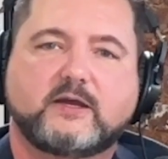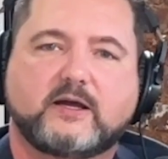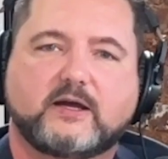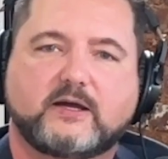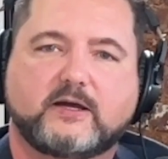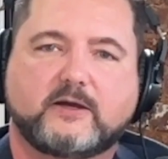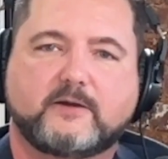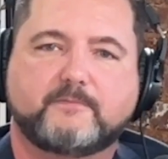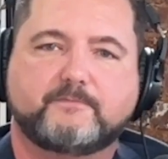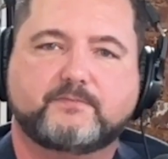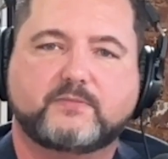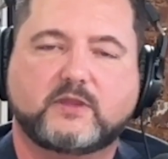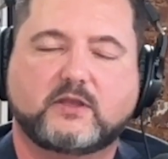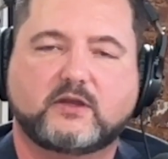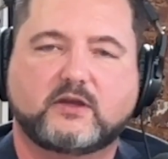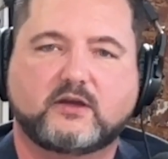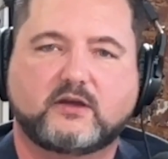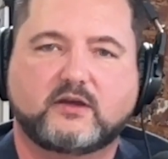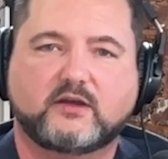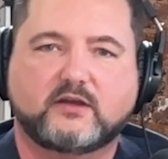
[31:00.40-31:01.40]

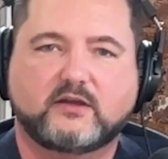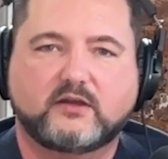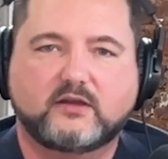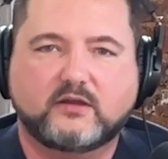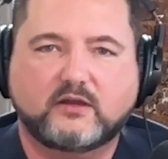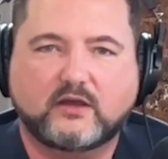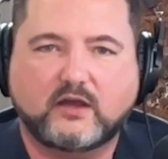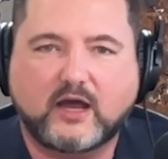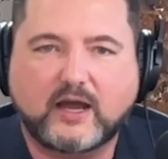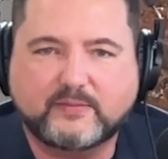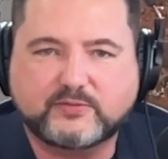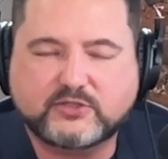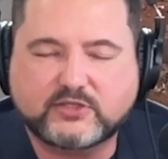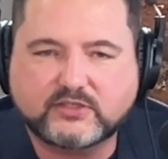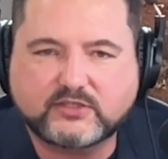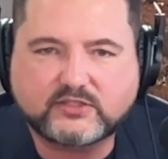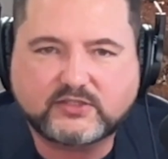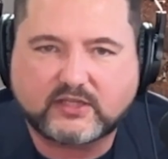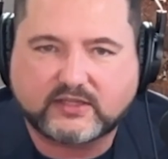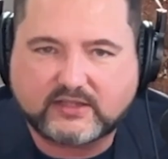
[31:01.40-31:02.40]

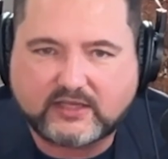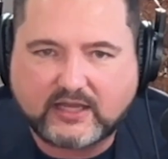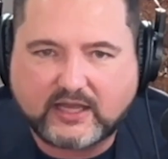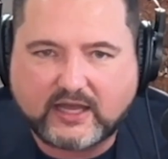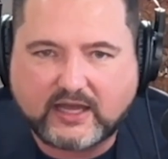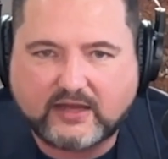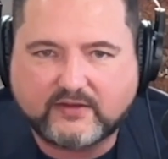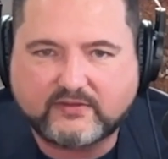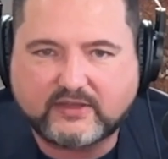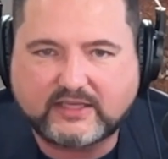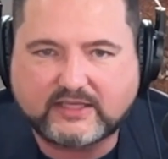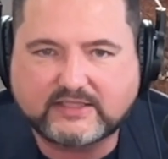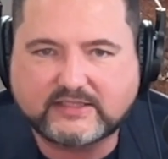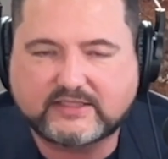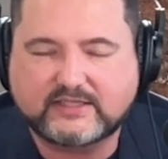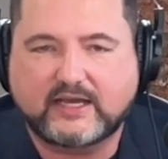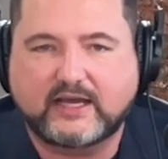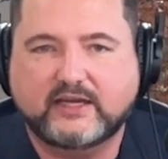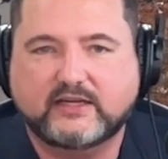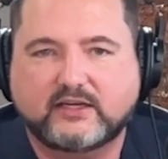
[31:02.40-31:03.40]
options that they have
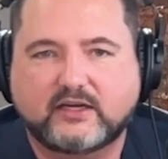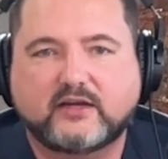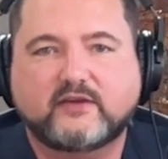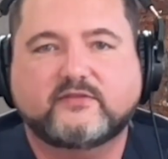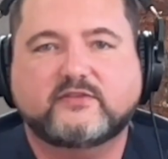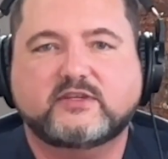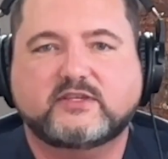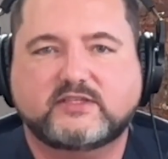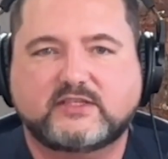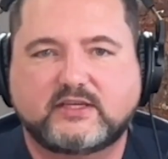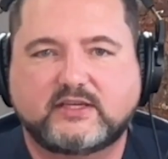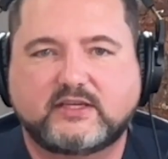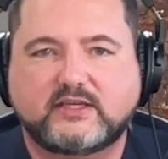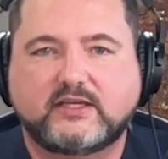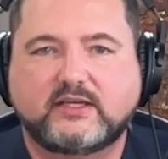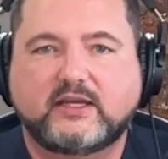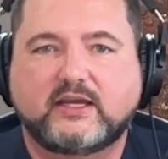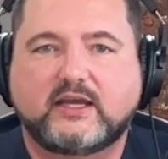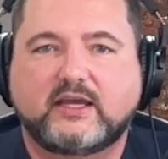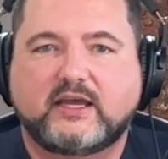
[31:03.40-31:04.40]
inside of the
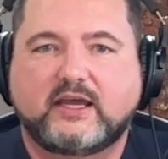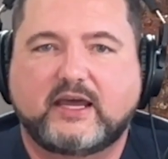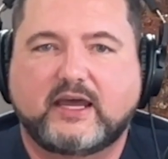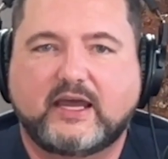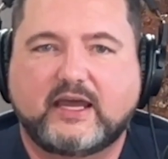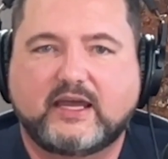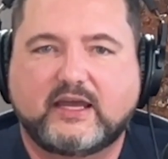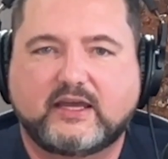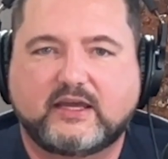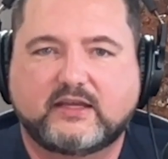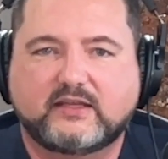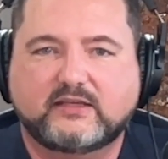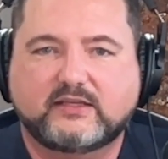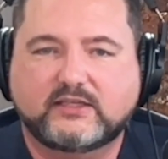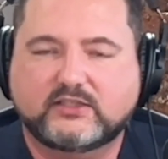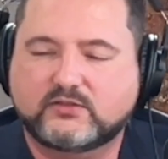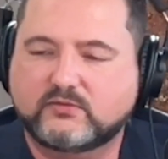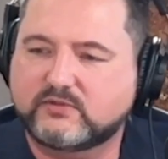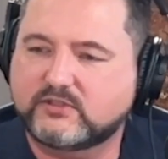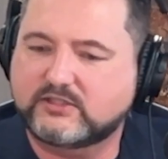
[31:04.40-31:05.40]
city, and
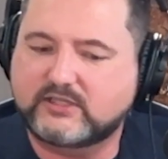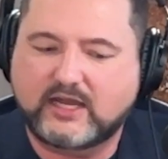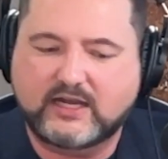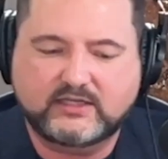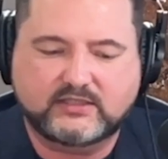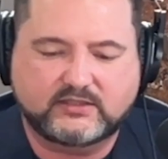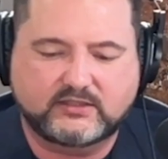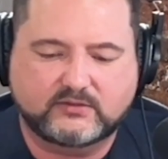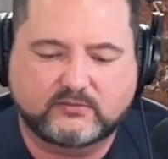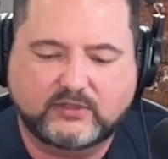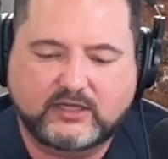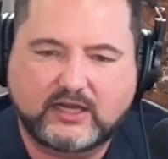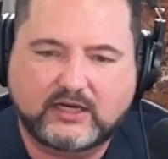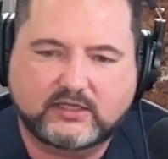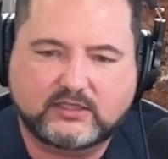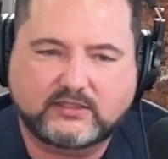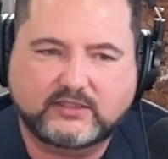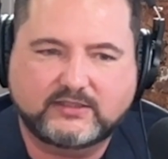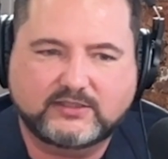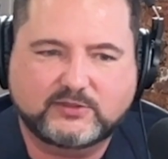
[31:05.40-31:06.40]
get to recycling. We got to
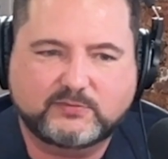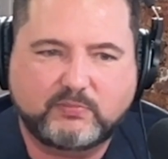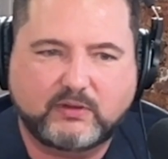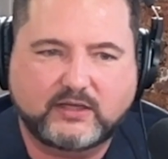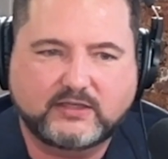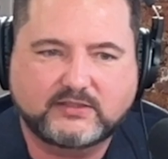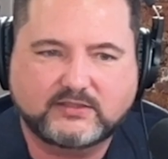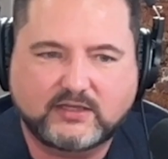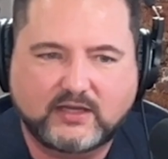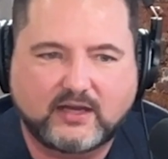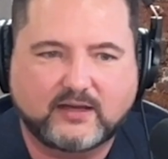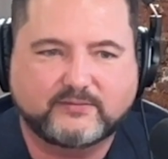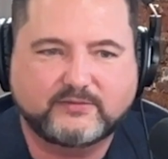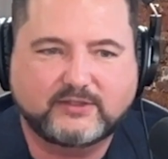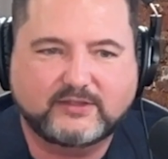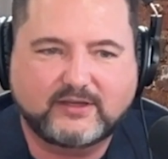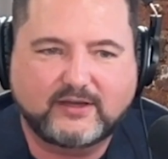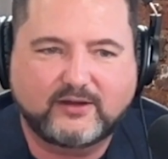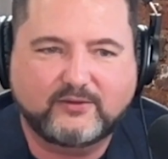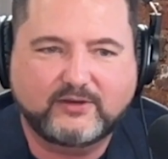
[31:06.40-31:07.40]
clean this place up. We
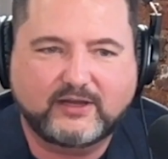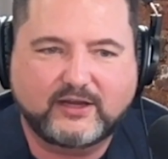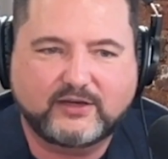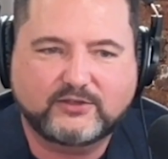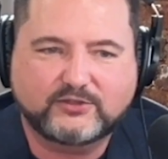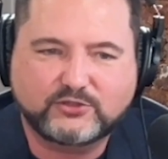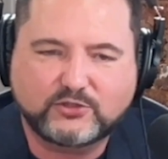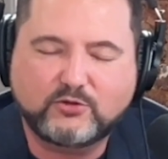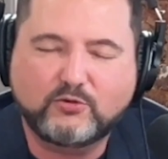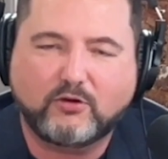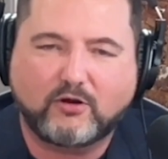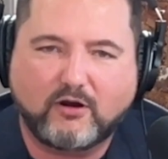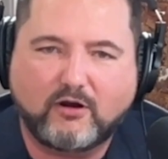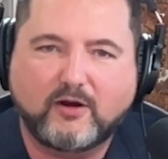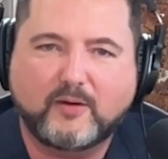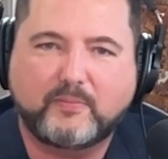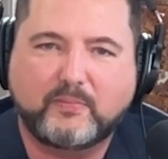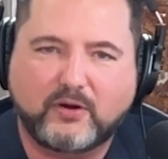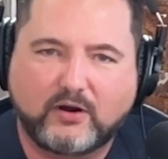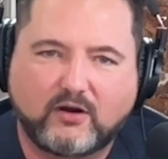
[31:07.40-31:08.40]
got to do our
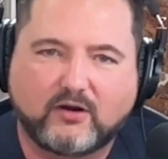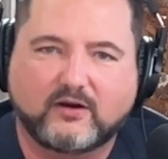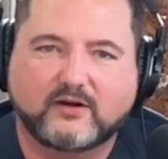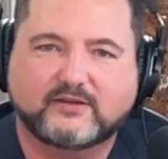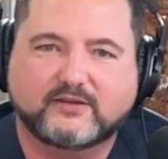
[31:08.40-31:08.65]
part.